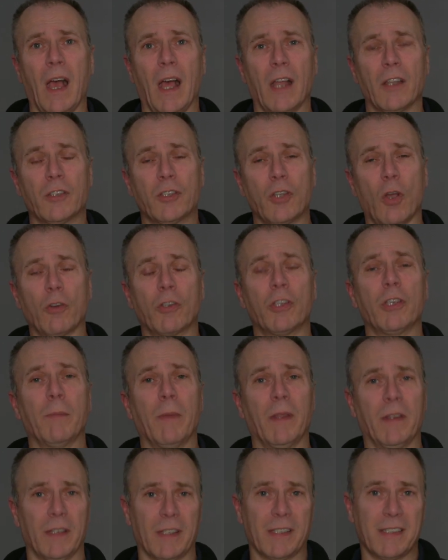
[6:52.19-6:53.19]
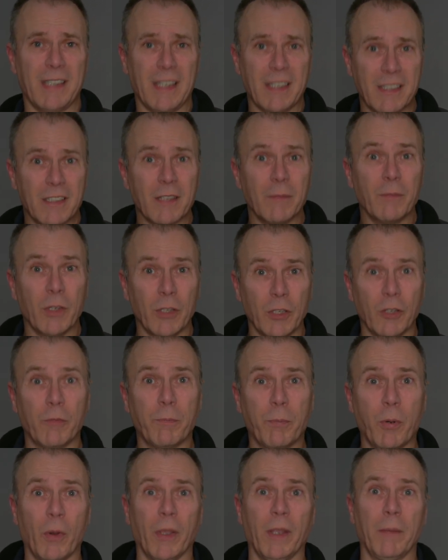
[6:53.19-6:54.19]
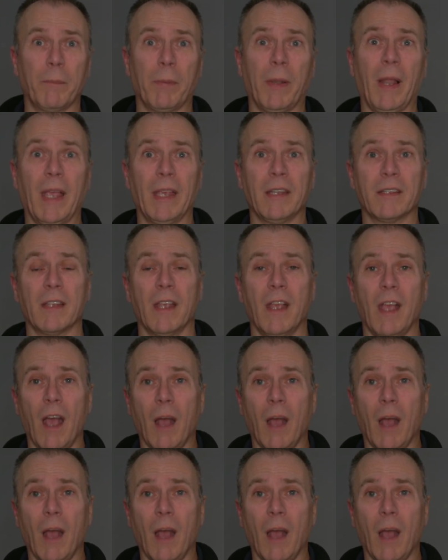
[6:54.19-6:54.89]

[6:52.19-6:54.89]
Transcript: and document the system that you've put in place.